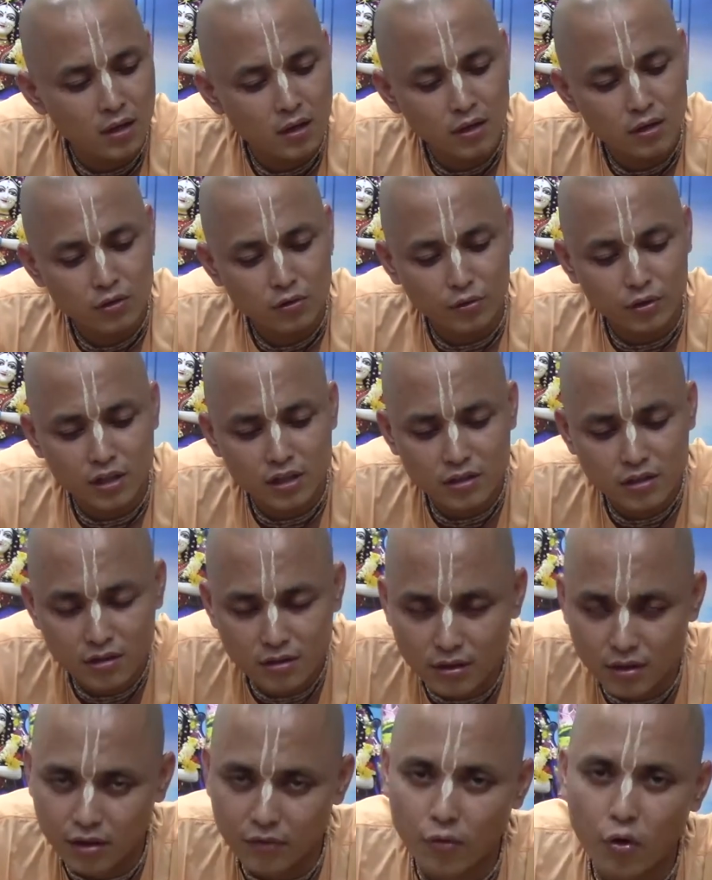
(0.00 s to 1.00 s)
So this
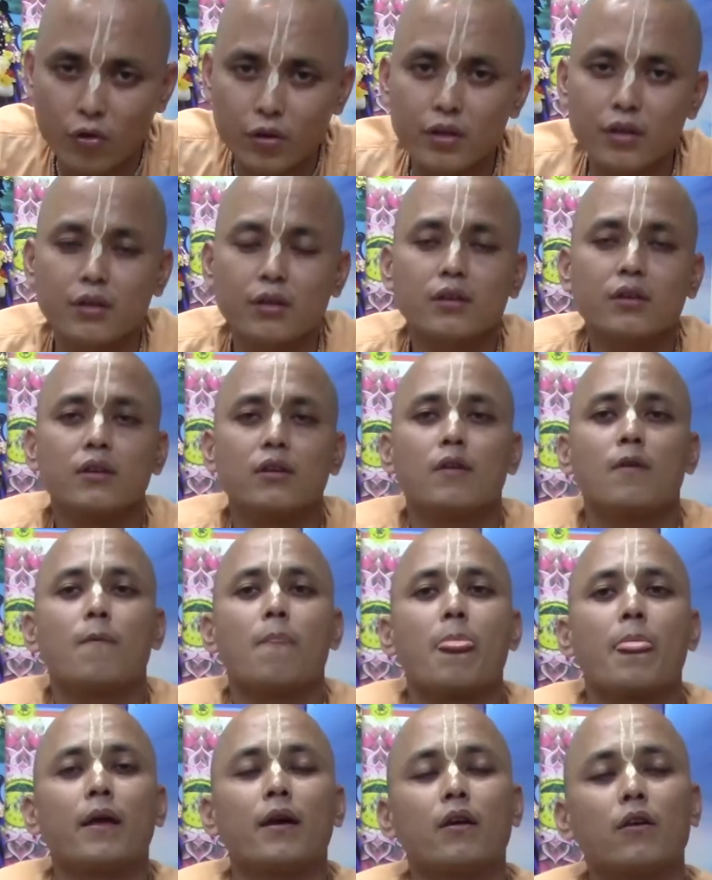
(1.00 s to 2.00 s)
devotee,
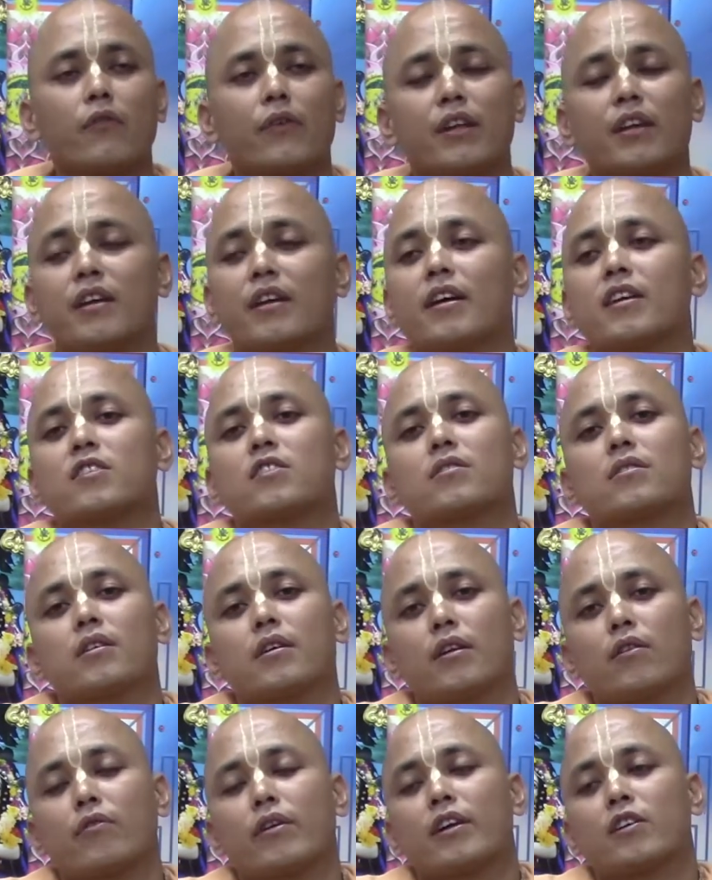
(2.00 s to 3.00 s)
when he gets
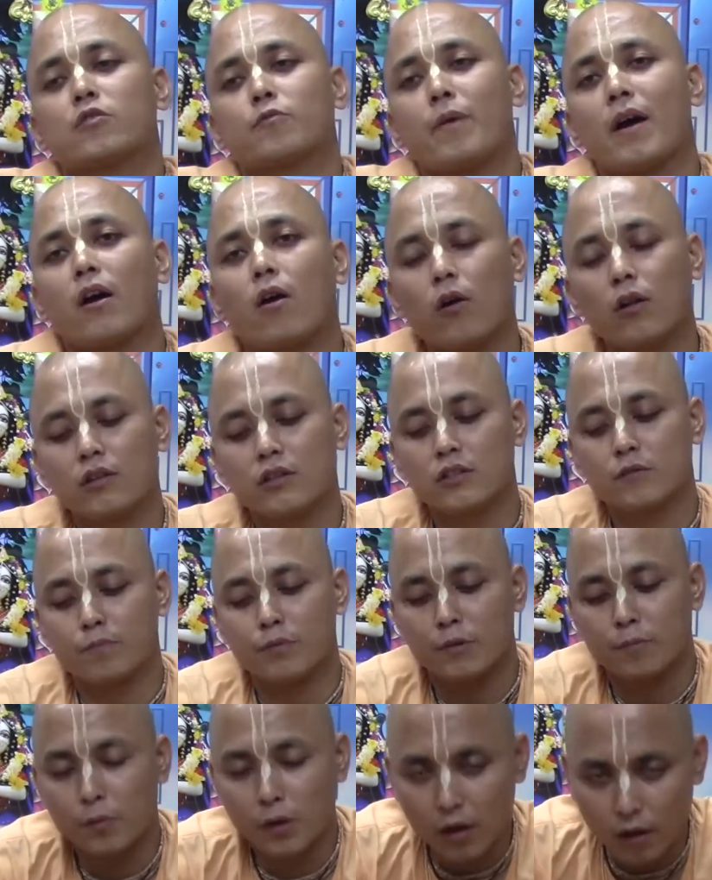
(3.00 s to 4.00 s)
back all these
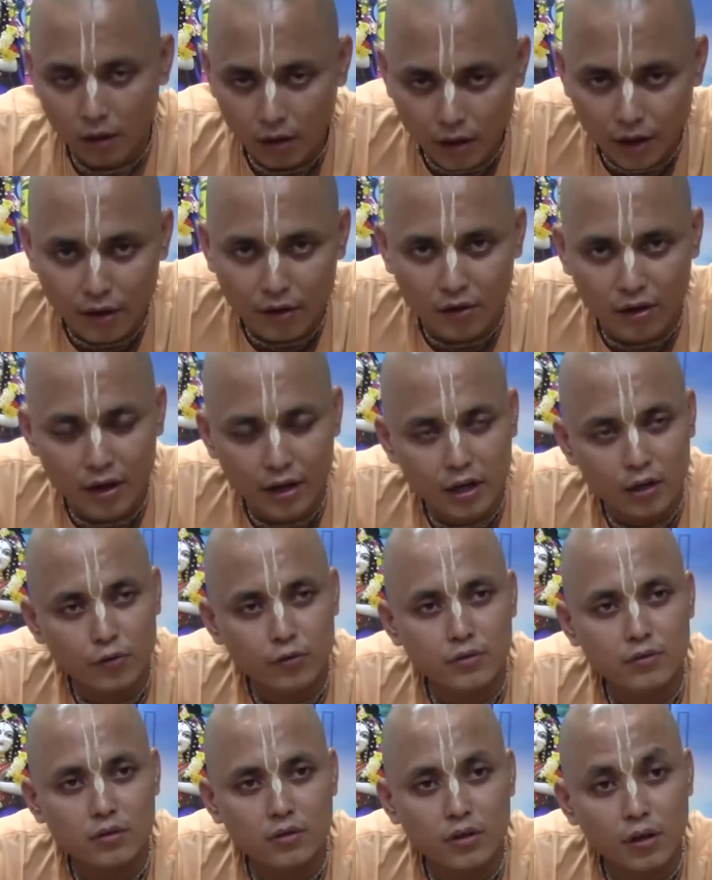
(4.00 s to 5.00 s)
people and
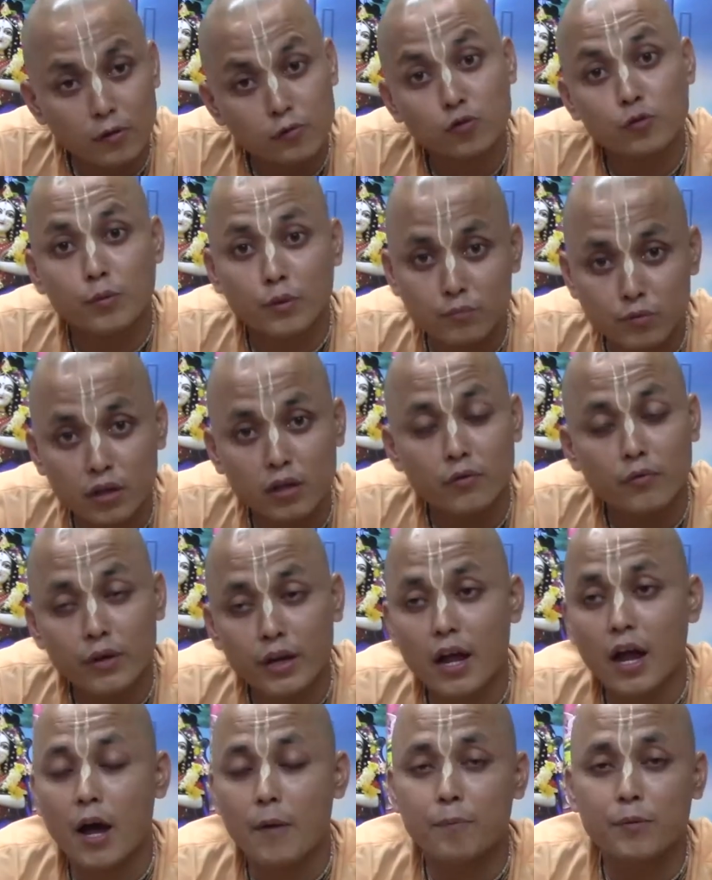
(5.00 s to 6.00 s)
relatives, he also becomes again
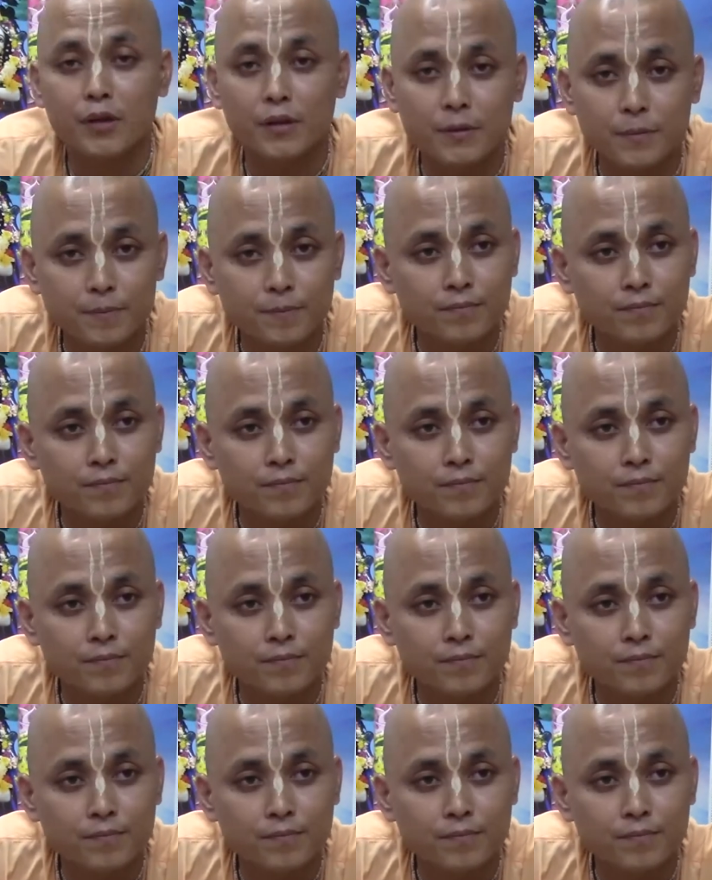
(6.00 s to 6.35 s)
very happy.